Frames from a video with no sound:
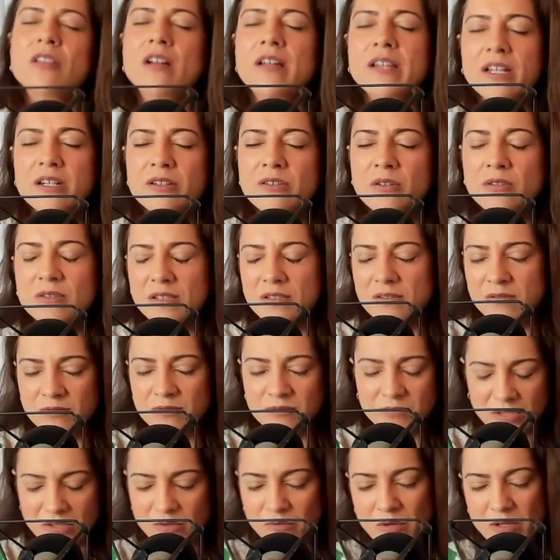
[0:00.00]
Claudia Golden,
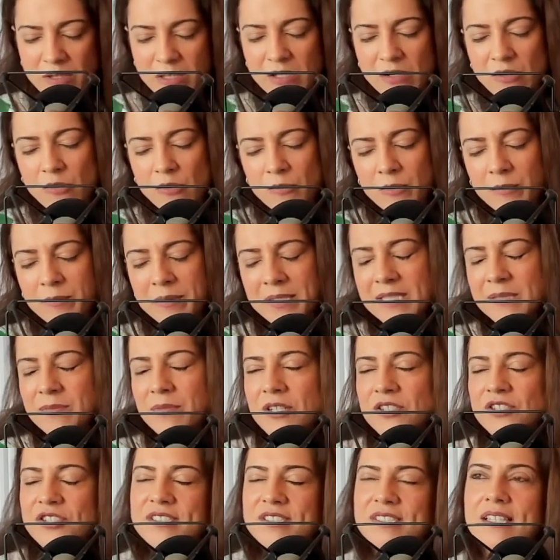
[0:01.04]
who, won the Nobel Peace
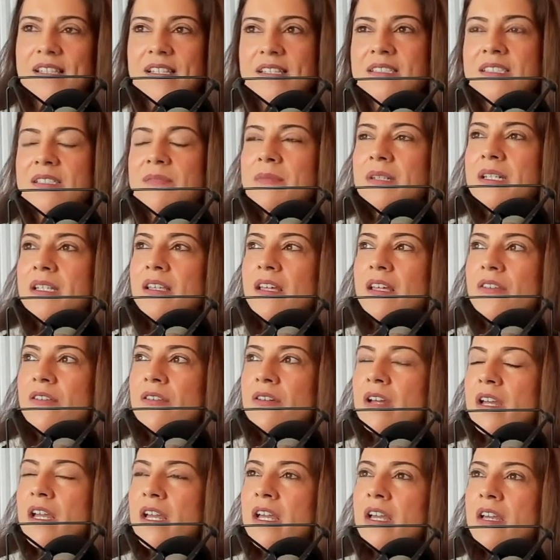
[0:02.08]
Prize, she said this to me the
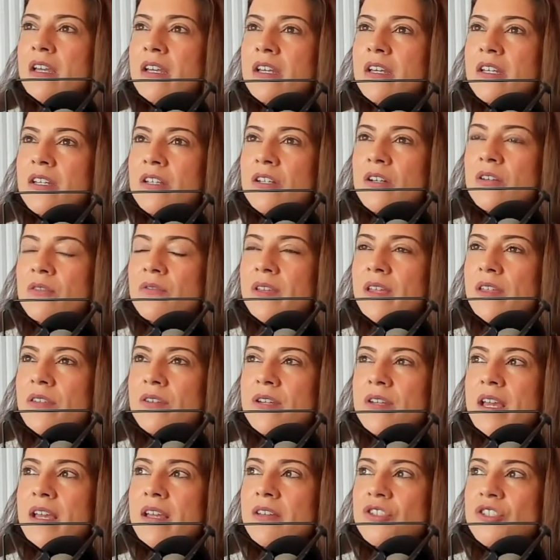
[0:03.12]

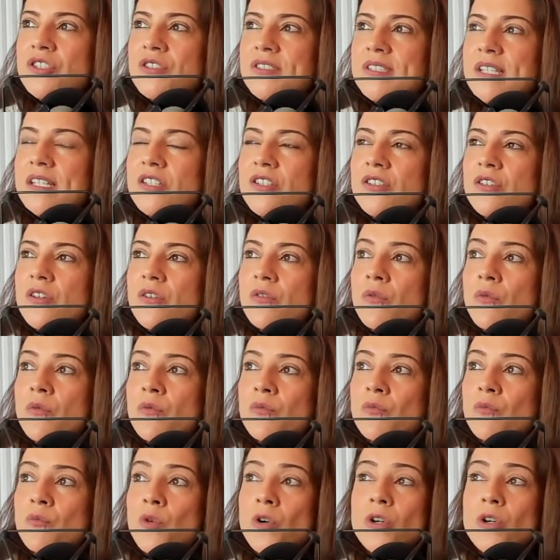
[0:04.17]
other day. She said,
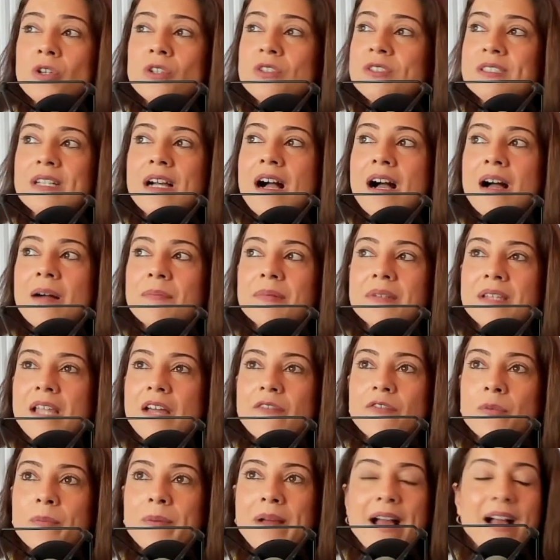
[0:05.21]
workers' comp
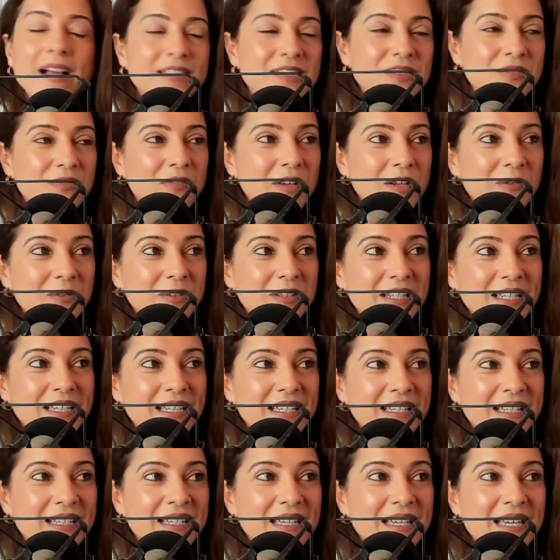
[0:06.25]
never passed
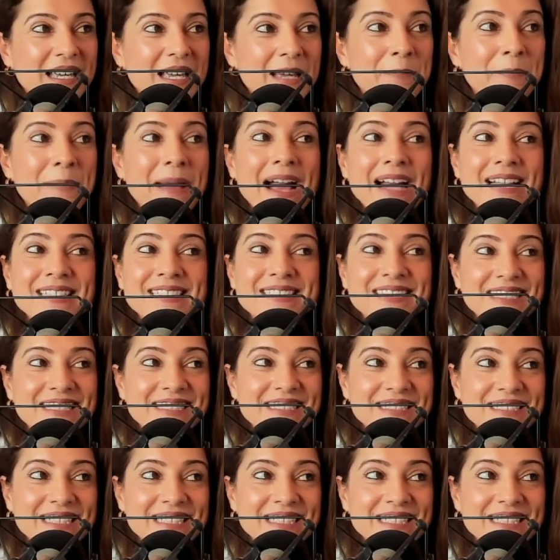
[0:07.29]
federally. It passed in the